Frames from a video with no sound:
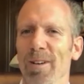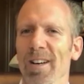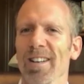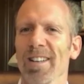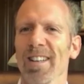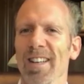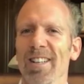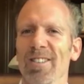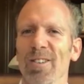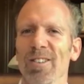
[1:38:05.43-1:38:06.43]
but you
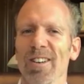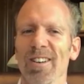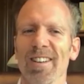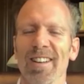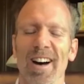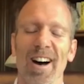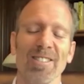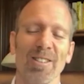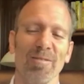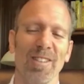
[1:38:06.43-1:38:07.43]
need to. So yeah.
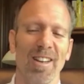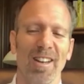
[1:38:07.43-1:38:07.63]
awesome.